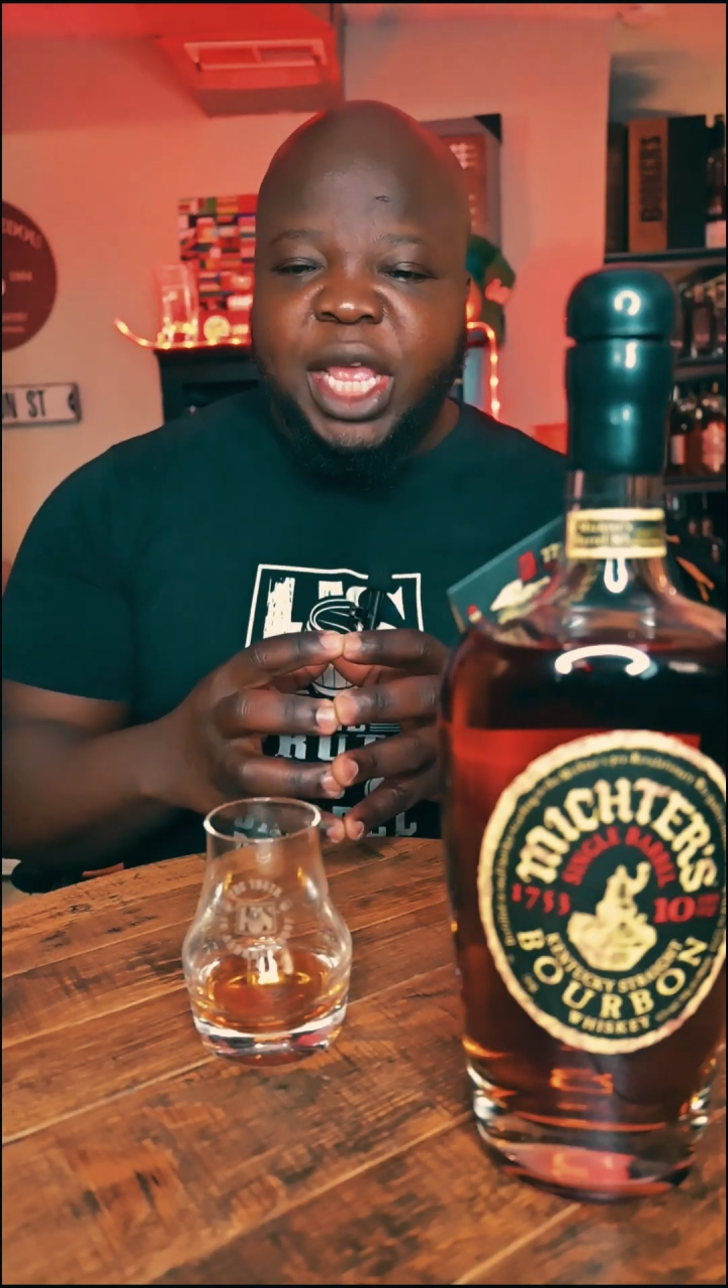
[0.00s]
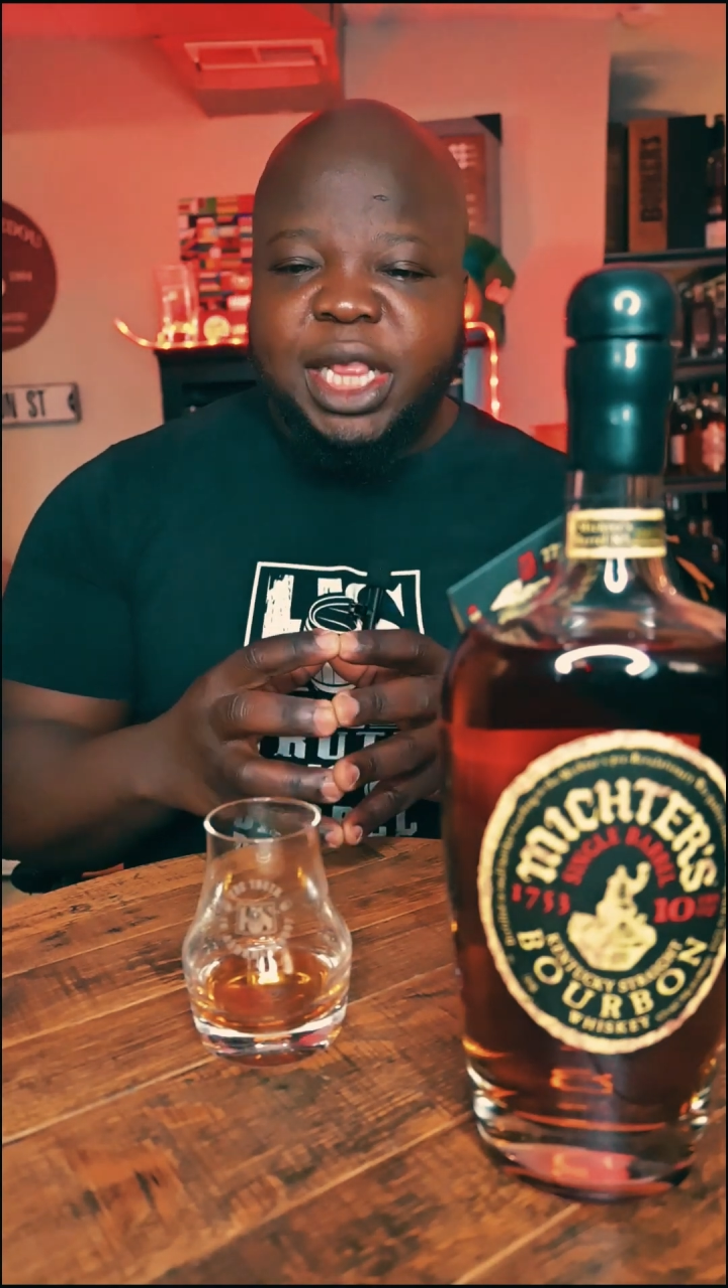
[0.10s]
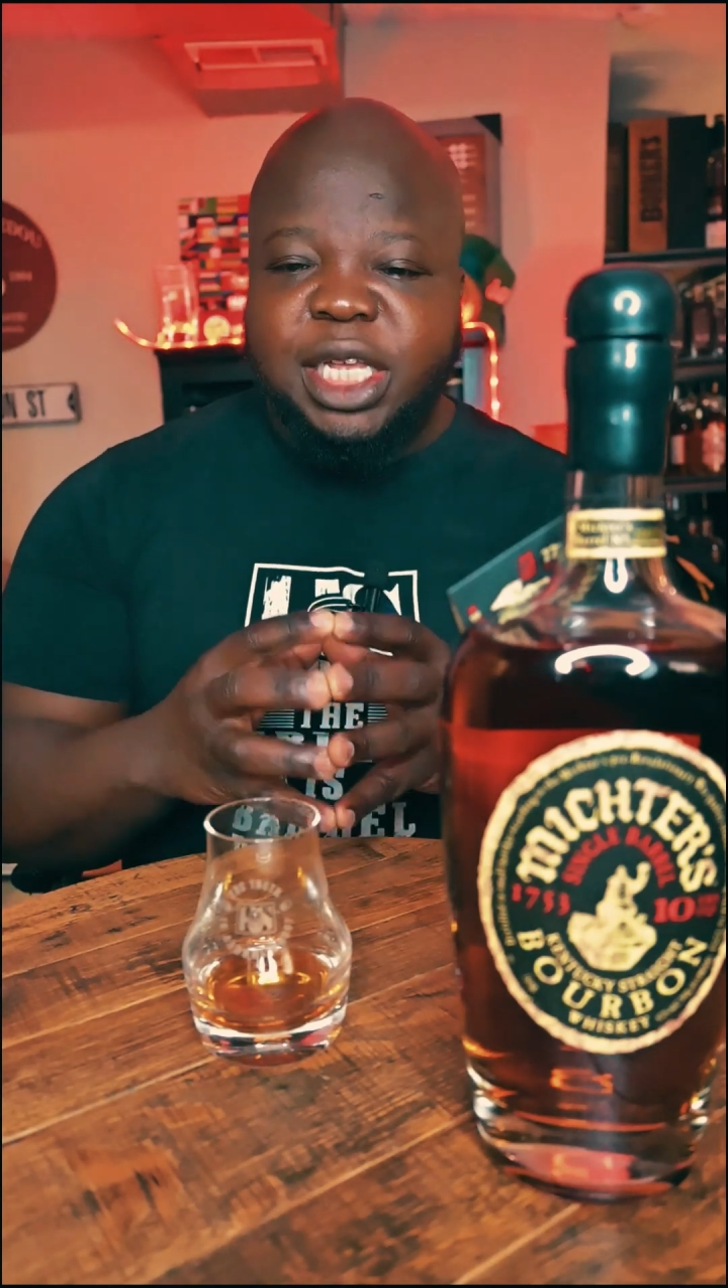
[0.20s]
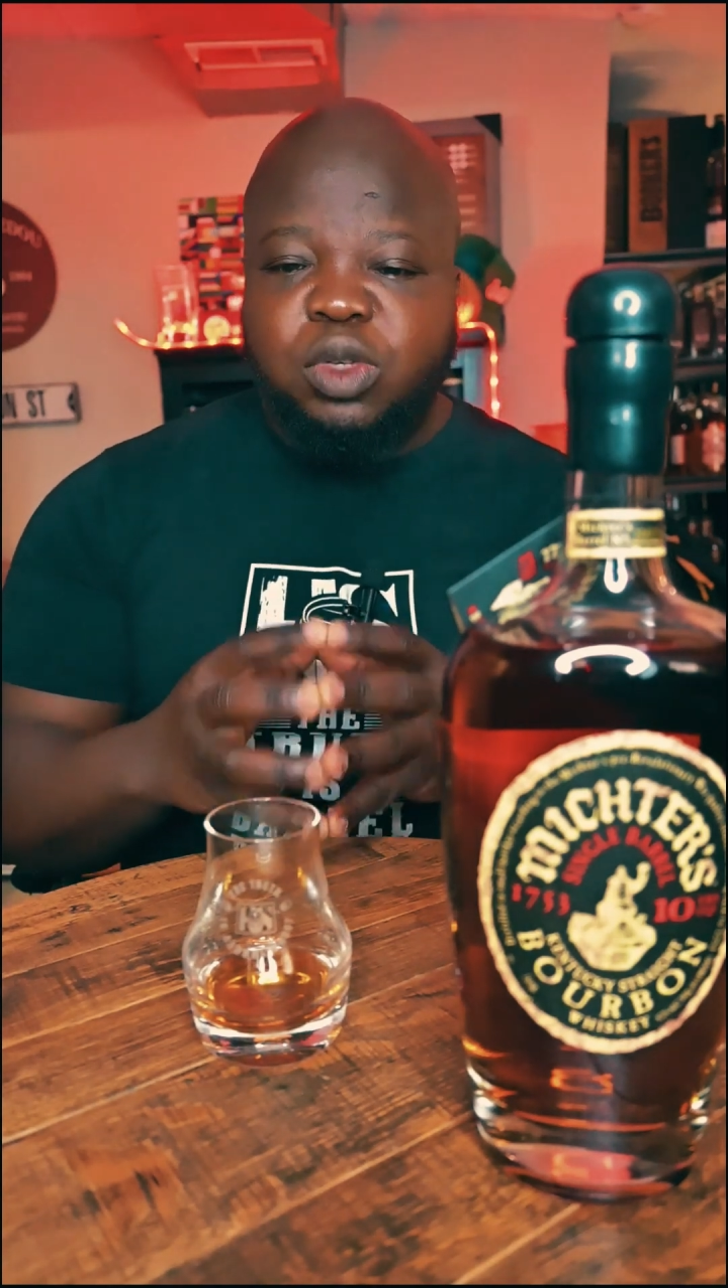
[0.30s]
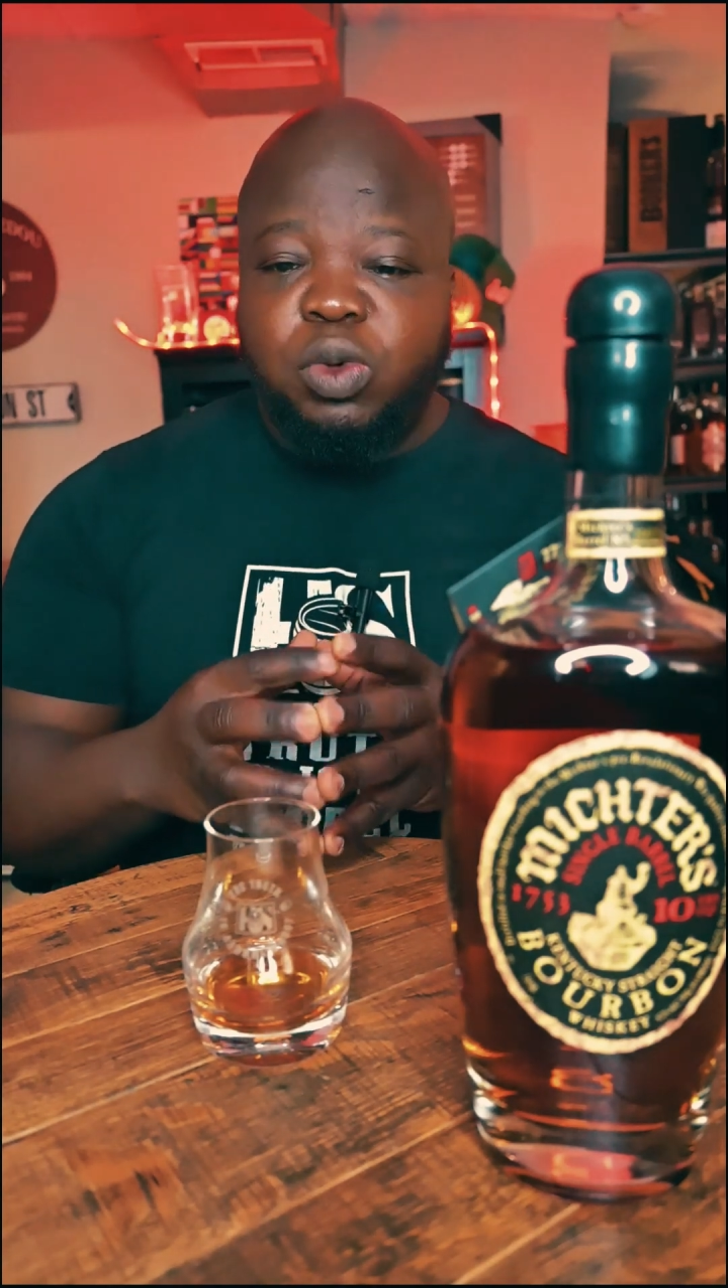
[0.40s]

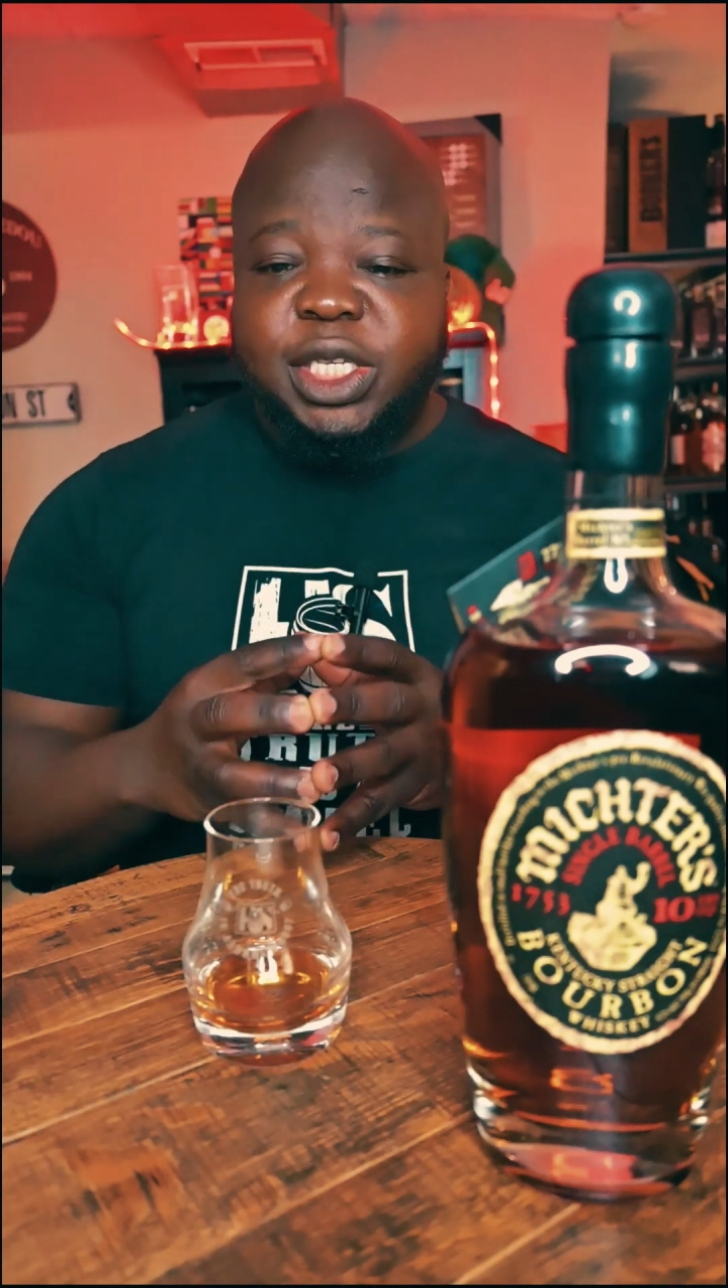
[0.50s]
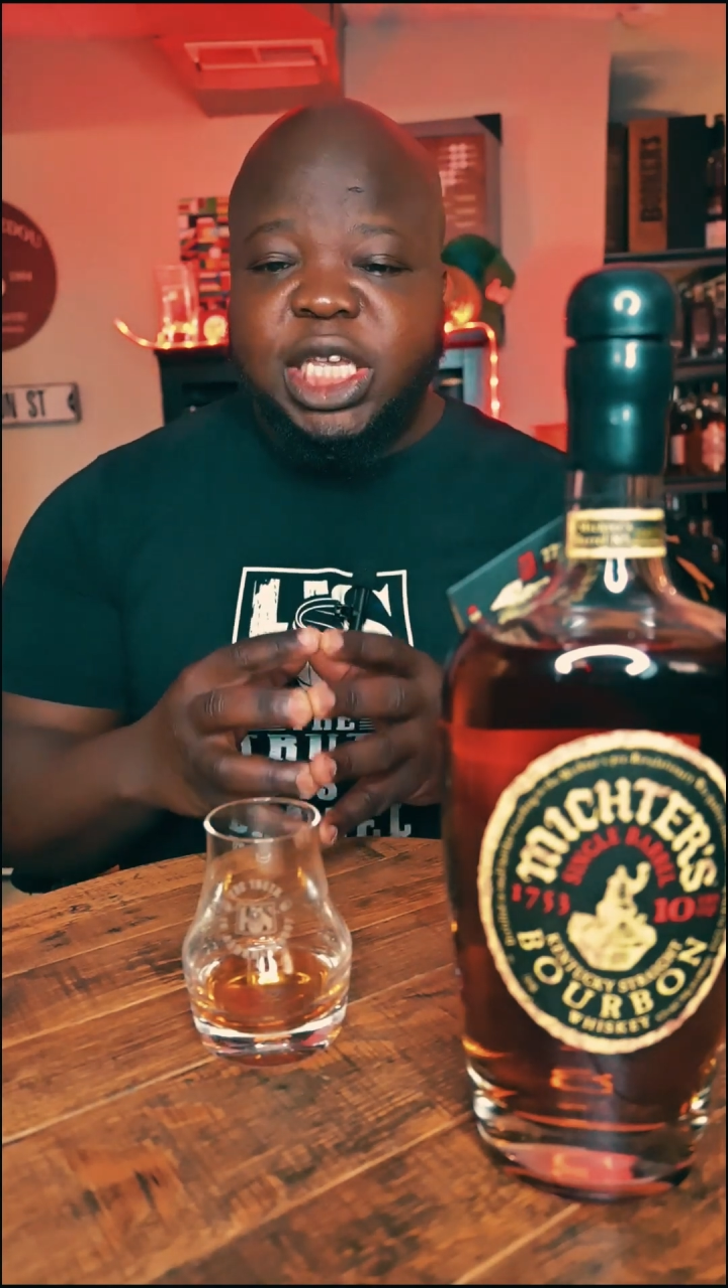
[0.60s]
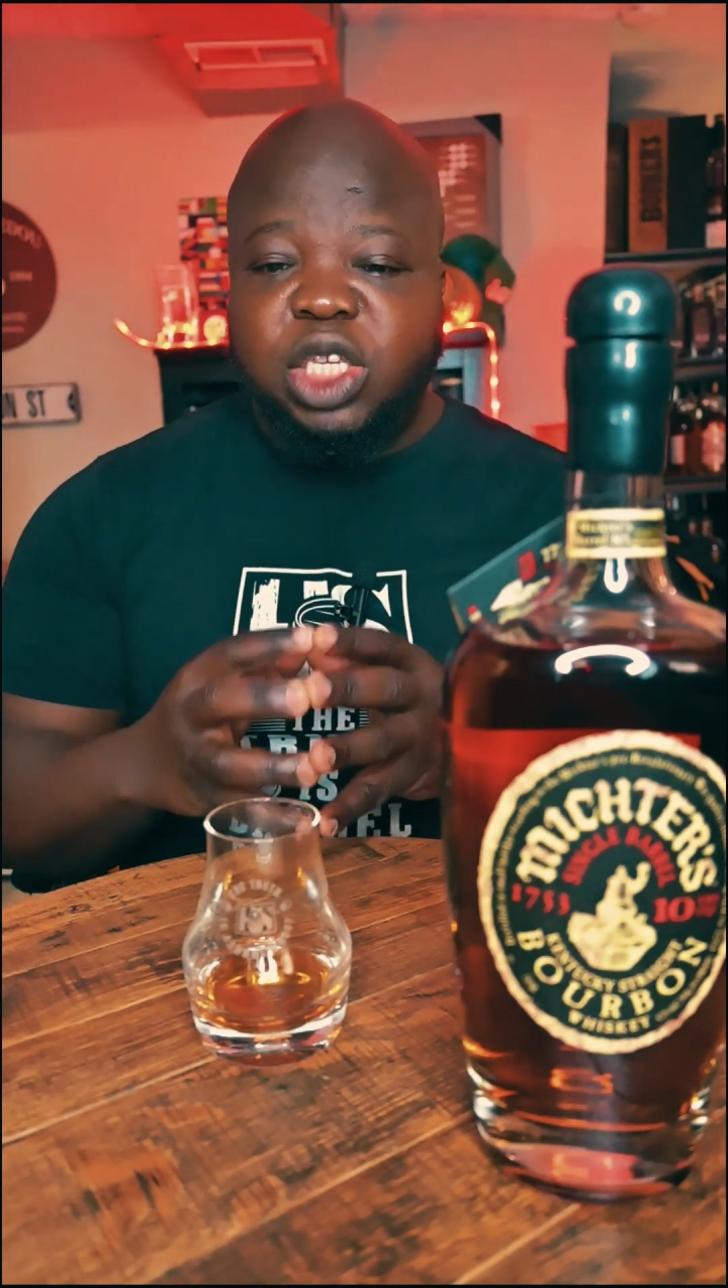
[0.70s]
This whiskey